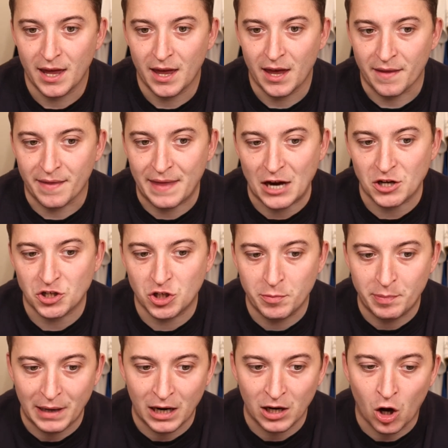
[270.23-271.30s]
That should be
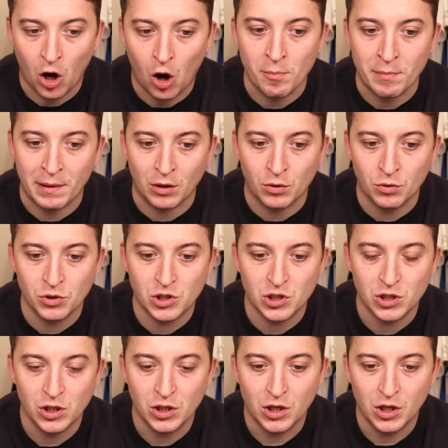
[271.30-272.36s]
alarm bells
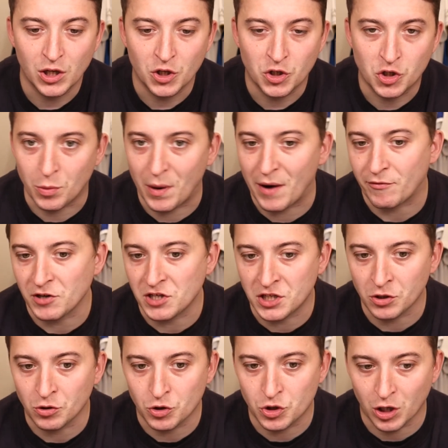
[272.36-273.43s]
to every
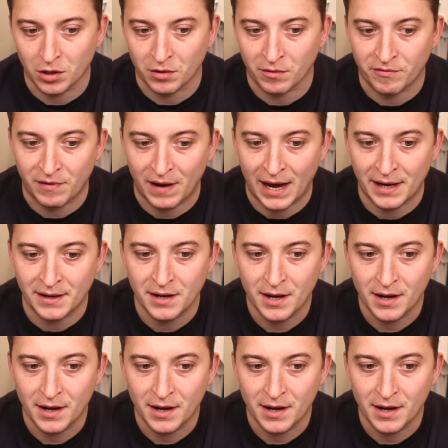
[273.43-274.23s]
single Tottenham fan.